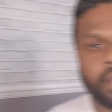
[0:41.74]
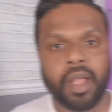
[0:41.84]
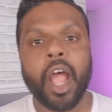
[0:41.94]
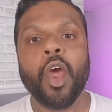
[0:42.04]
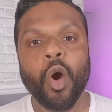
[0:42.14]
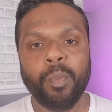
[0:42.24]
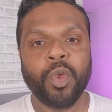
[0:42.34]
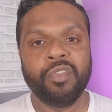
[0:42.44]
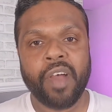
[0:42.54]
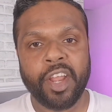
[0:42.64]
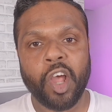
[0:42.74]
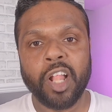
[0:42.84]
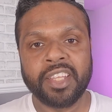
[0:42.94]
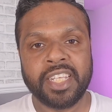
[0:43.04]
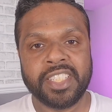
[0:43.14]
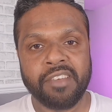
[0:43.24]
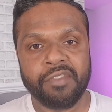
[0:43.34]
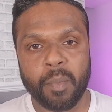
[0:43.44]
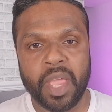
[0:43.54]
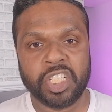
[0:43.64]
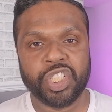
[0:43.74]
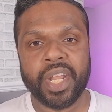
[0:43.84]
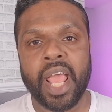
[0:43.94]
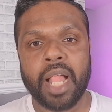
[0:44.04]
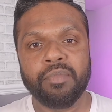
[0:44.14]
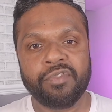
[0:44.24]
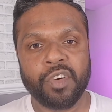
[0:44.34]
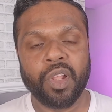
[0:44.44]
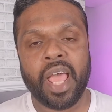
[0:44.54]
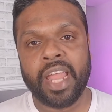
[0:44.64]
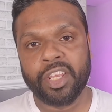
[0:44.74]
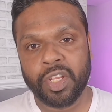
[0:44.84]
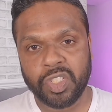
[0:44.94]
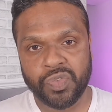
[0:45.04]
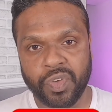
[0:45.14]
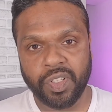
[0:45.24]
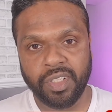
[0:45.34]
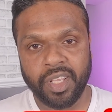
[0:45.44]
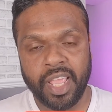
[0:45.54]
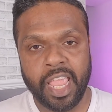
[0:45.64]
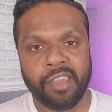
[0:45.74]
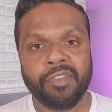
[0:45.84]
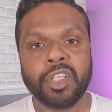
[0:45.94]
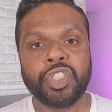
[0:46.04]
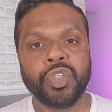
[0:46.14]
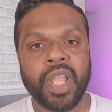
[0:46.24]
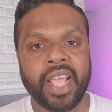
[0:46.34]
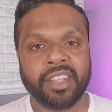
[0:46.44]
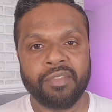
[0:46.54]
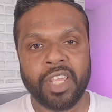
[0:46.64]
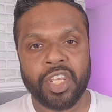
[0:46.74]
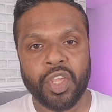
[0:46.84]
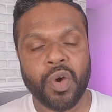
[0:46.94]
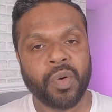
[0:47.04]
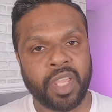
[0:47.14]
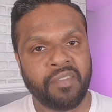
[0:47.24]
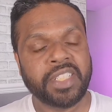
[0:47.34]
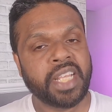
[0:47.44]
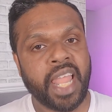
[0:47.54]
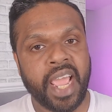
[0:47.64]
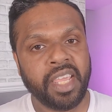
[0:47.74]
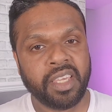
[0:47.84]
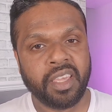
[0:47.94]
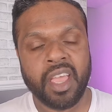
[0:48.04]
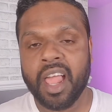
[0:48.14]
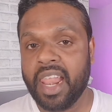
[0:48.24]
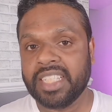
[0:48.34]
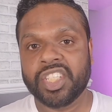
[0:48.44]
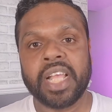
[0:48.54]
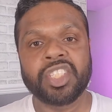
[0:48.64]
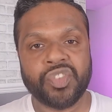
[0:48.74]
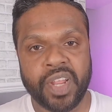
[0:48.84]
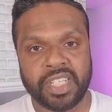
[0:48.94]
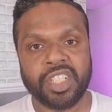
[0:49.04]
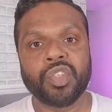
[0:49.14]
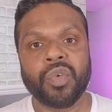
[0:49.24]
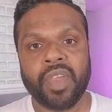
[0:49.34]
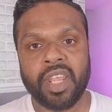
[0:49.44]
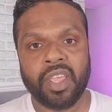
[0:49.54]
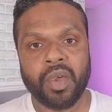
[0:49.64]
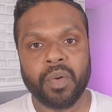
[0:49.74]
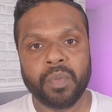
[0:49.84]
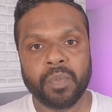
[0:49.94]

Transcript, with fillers: I hope you find all this information helpful and useful. If you do like the video, give it a like. Let's get straight into the video.